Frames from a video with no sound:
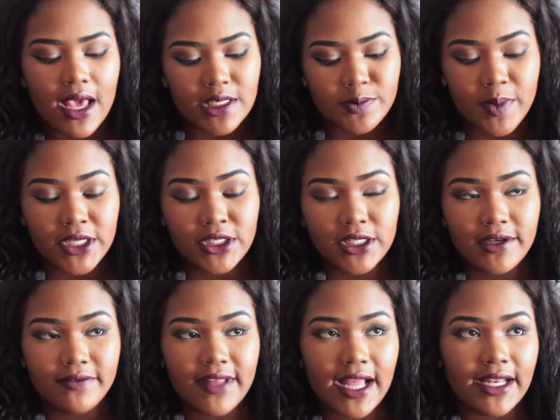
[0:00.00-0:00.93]

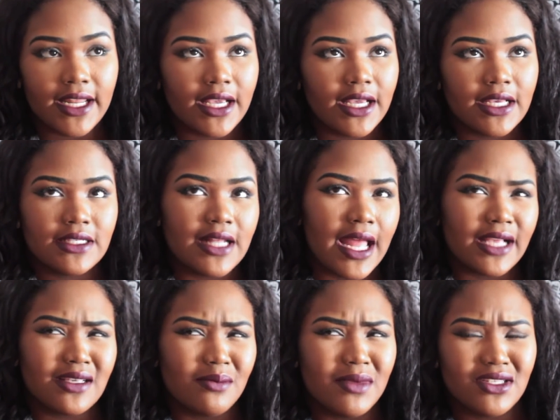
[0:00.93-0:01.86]
Especially if that nigga is
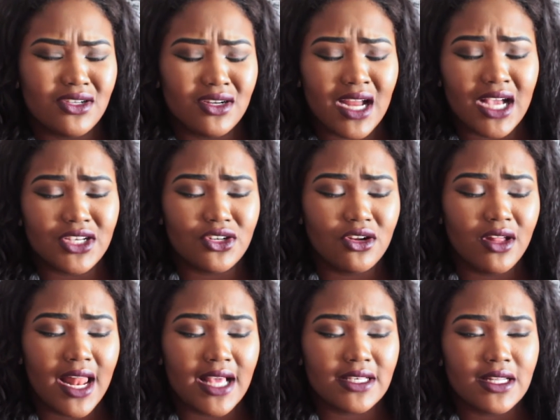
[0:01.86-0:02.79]
like some international
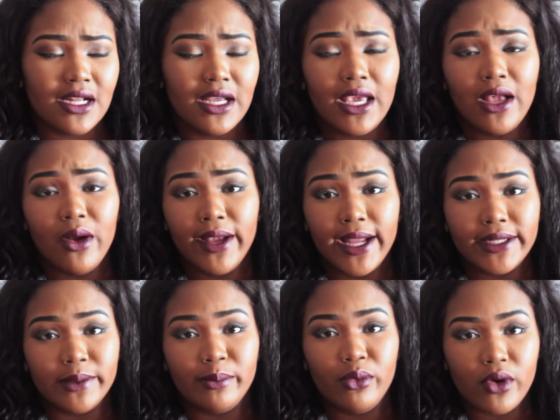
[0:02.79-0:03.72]
ass nigga, he gonna
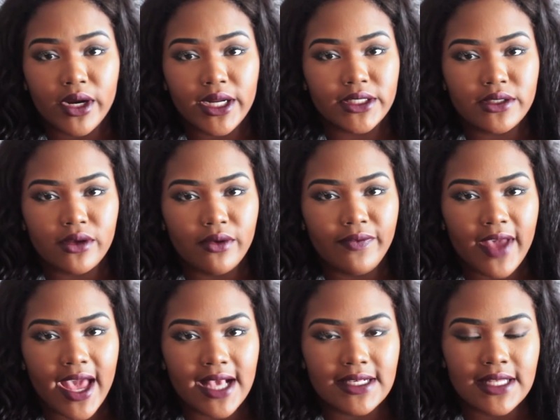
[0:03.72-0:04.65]
get deported so
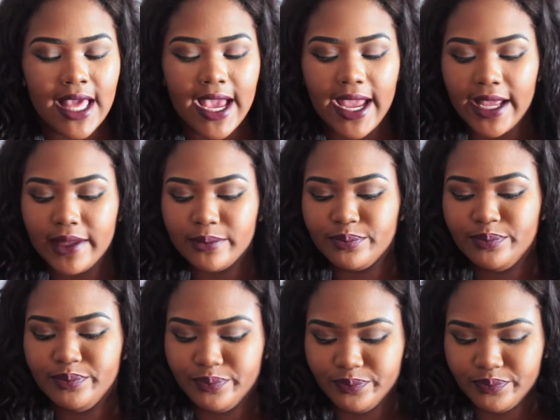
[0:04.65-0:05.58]
fast. Like,
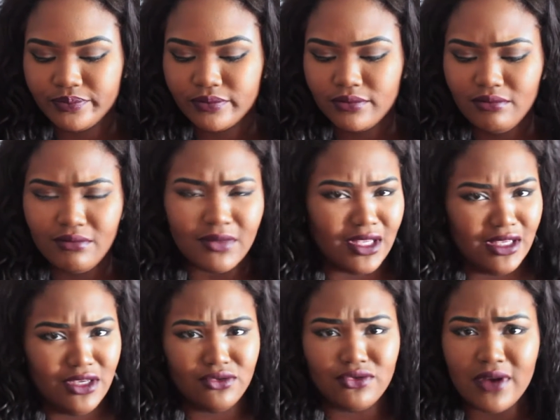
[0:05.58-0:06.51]

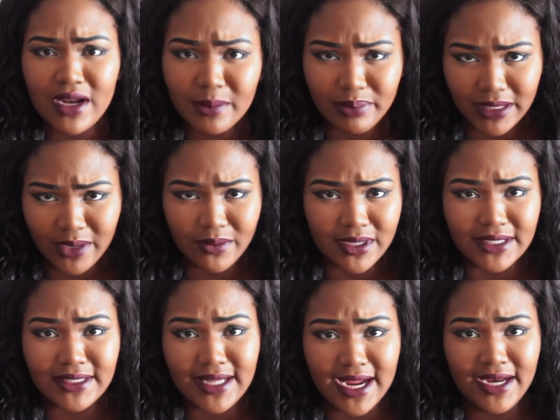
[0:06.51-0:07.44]
you trying to play with
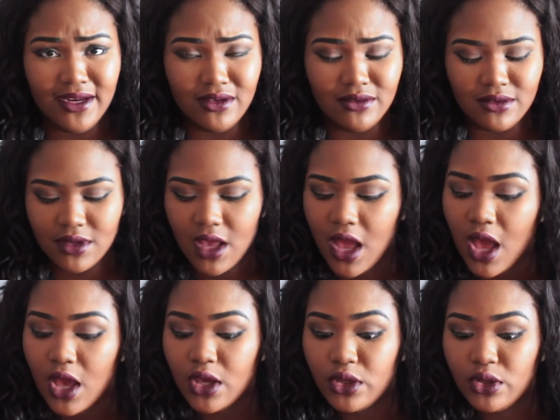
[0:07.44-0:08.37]
a Daniels?
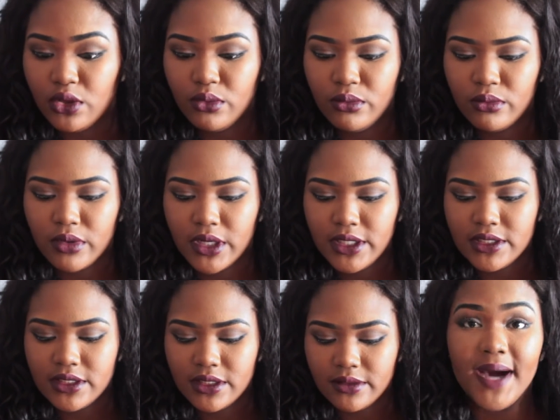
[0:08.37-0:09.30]
You crazy.